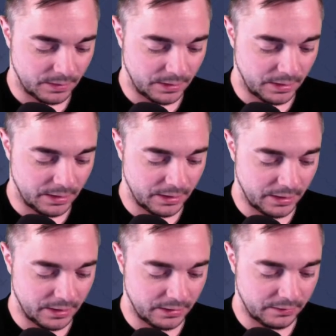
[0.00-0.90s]

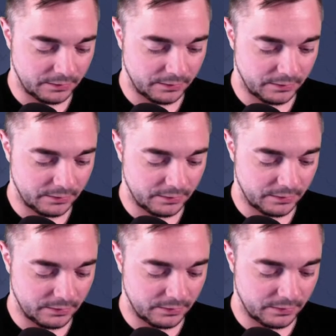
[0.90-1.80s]
And
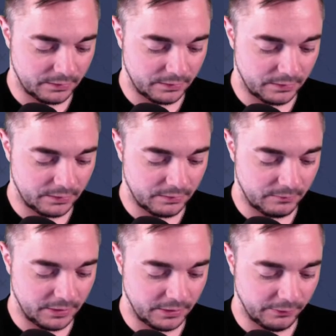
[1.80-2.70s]

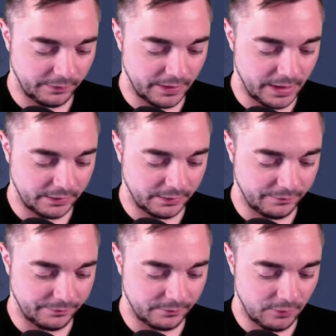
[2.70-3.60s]
we can use the
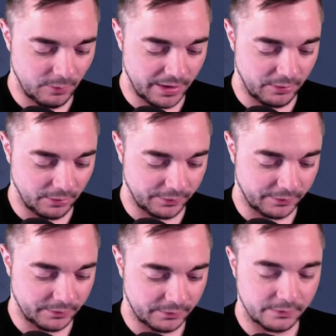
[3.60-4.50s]
active. Oh my god.
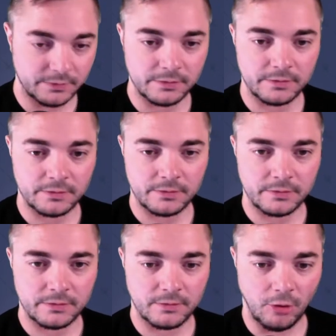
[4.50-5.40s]

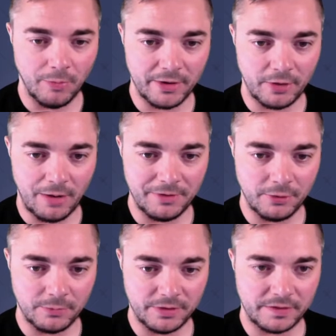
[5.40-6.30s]
Oh my god. Are we
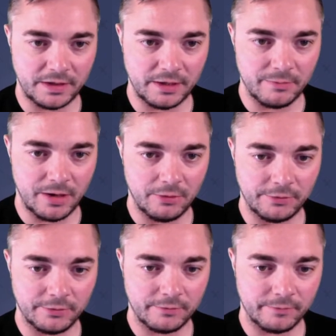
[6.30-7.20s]
going to be taking him
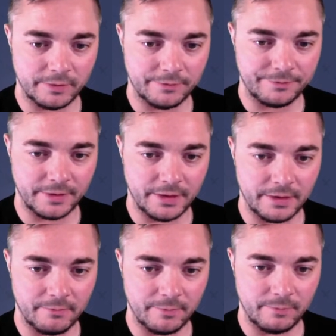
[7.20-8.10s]
out with
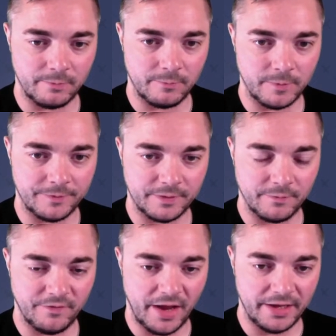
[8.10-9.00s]

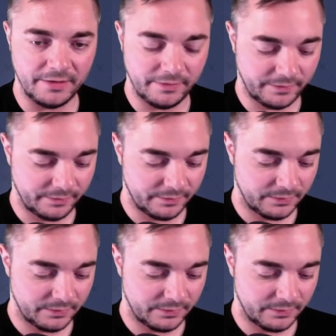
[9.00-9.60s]
some vines?